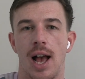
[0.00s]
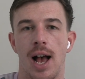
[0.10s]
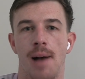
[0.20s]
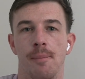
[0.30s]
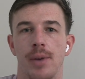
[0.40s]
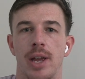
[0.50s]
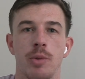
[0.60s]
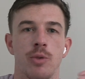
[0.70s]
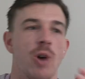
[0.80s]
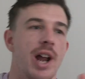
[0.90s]
Him
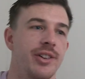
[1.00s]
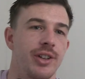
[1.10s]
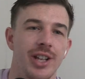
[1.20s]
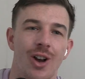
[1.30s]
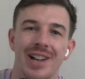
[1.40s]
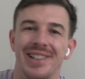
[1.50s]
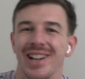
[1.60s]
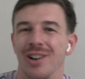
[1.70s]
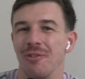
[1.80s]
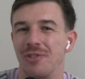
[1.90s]
and Razor, the
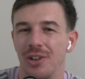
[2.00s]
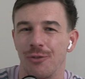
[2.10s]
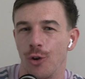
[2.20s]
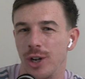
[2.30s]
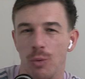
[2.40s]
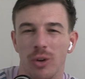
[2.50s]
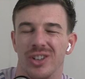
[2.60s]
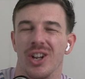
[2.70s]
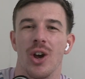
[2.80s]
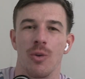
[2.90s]
idea of just footy
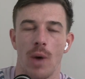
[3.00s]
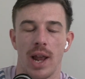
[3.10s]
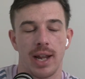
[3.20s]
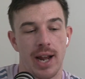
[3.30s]
wasn't going well.